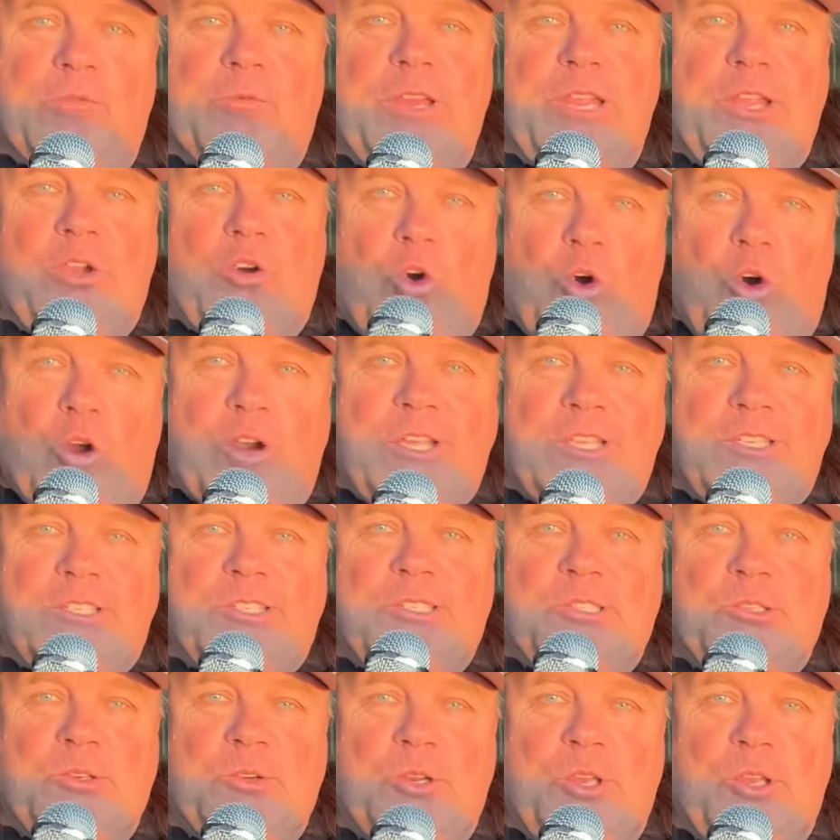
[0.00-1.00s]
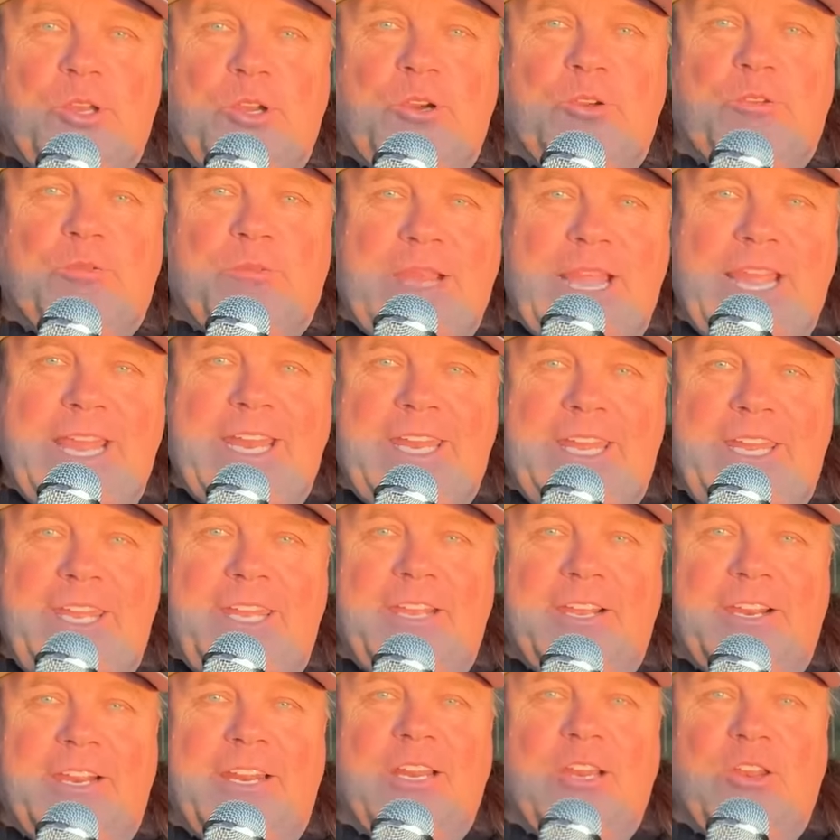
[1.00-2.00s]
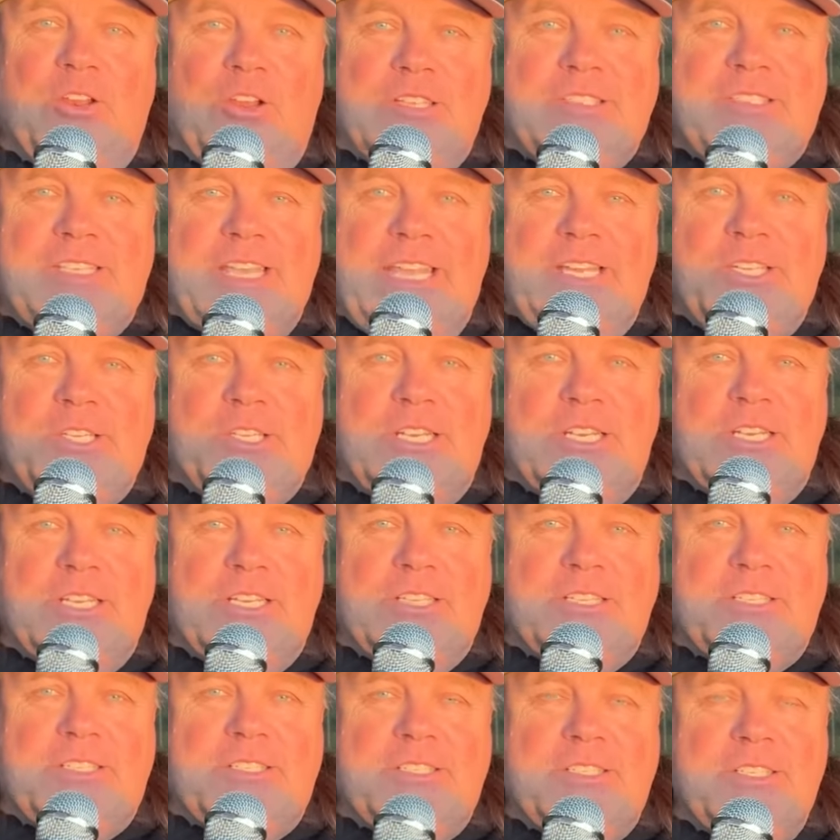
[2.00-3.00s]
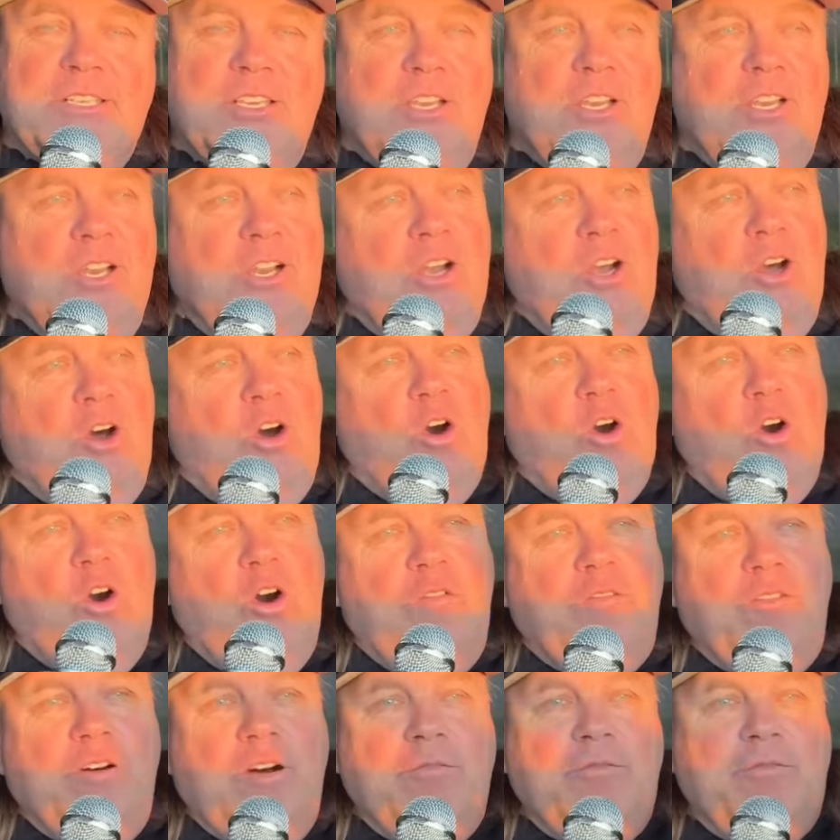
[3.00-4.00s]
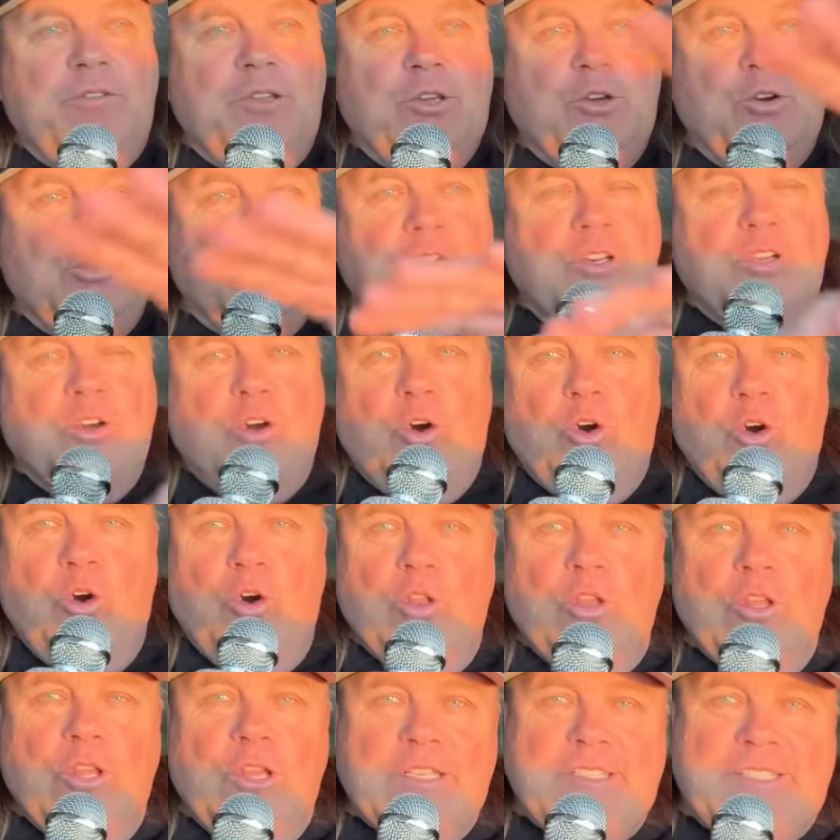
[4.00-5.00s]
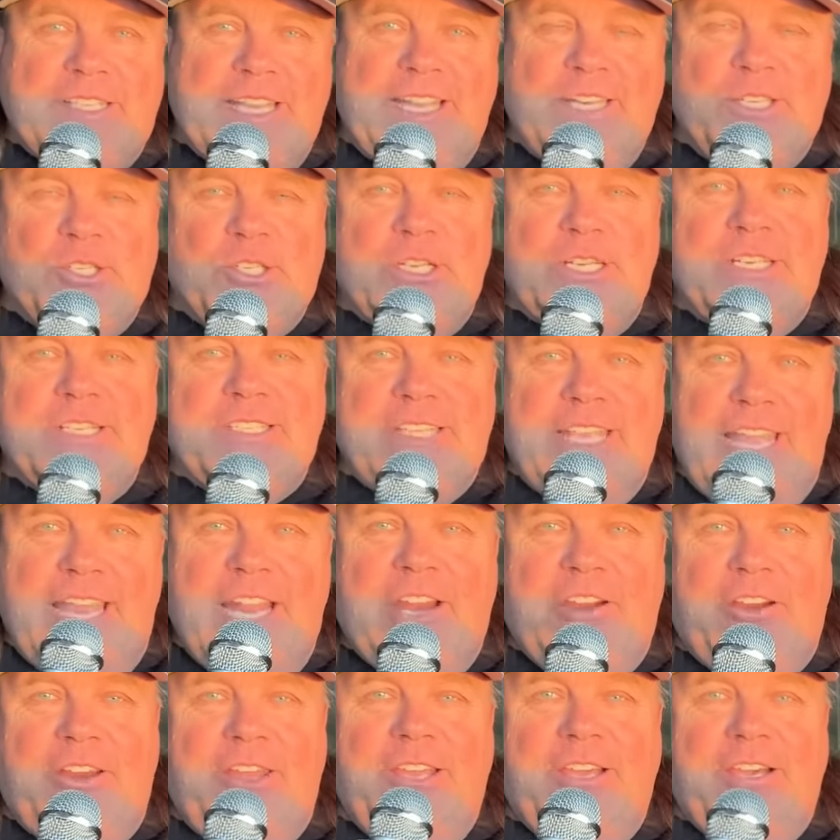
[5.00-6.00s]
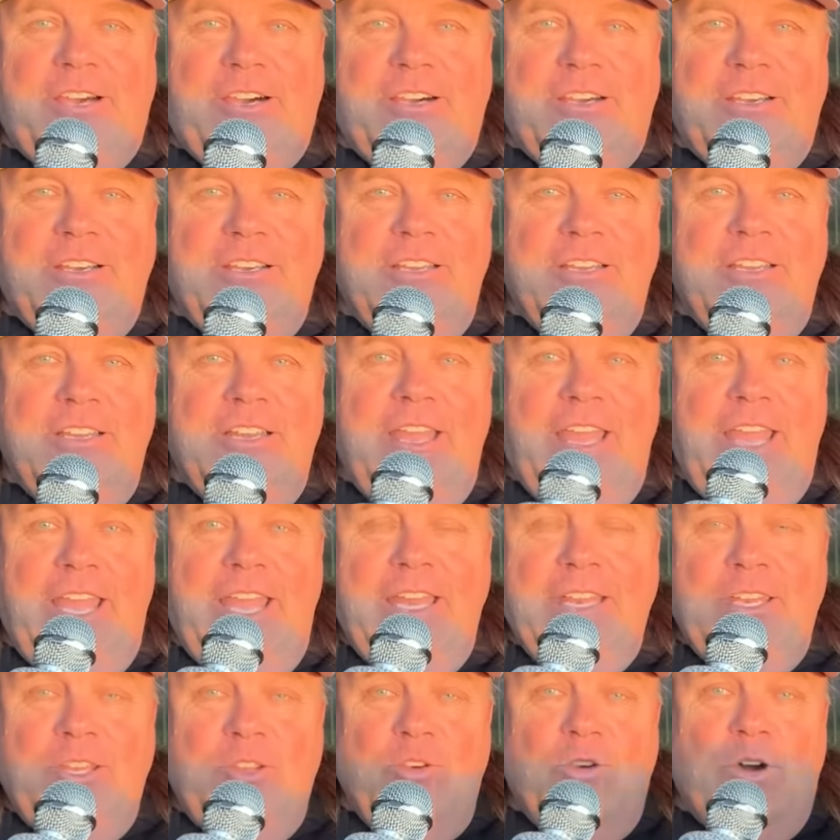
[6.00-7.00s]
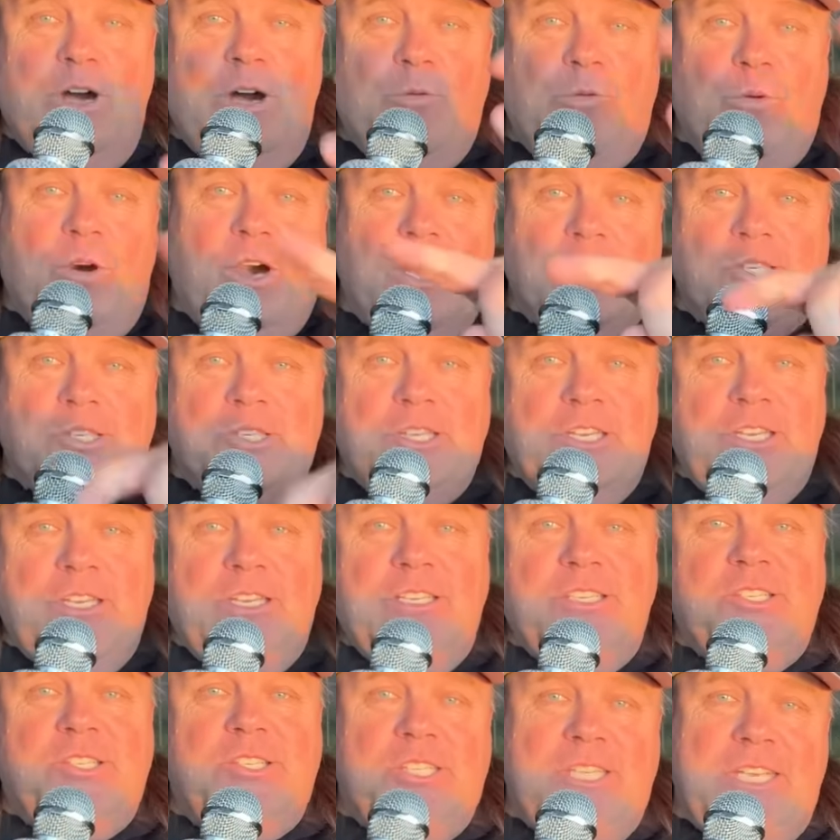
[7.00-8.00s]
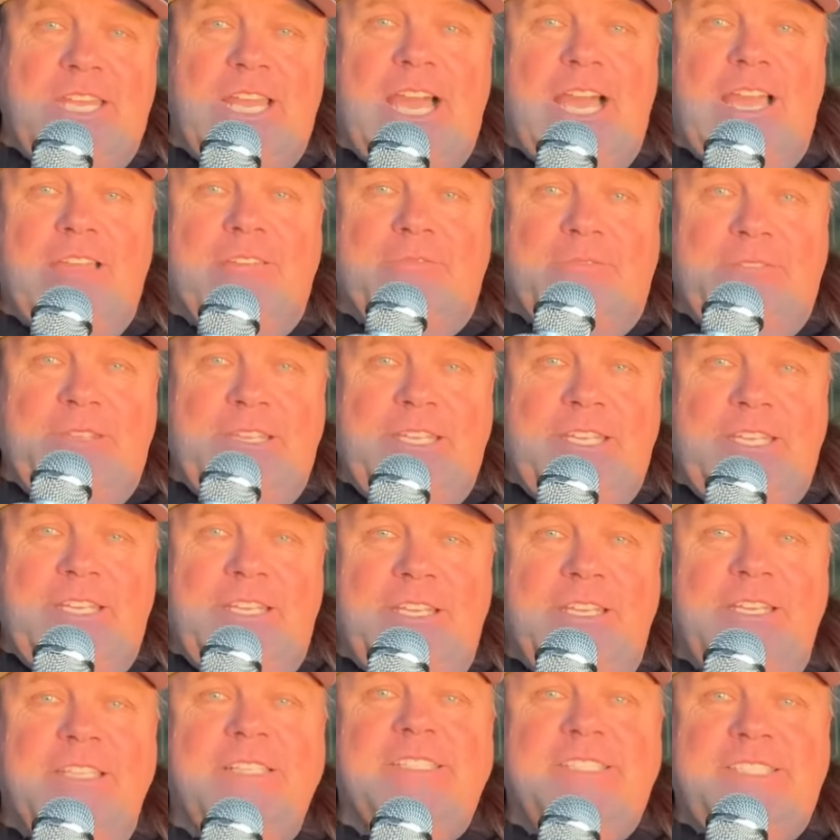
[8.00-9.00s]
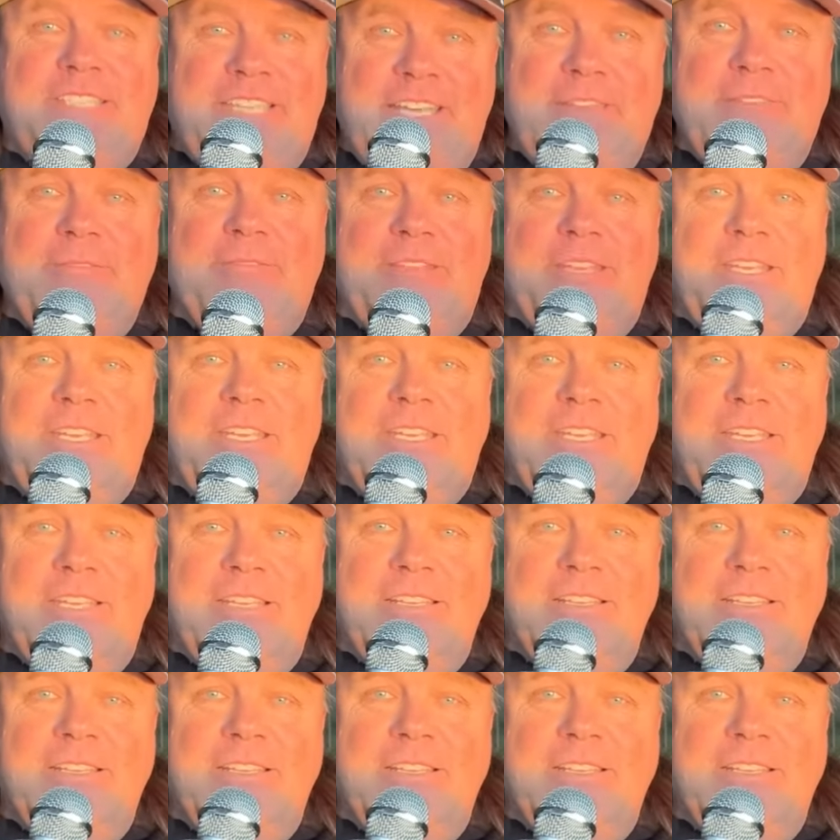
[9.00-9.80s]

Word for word: recording studio right here in Los Angeles, overviewing the whole Los Angeles area. And you are watching GIV TV.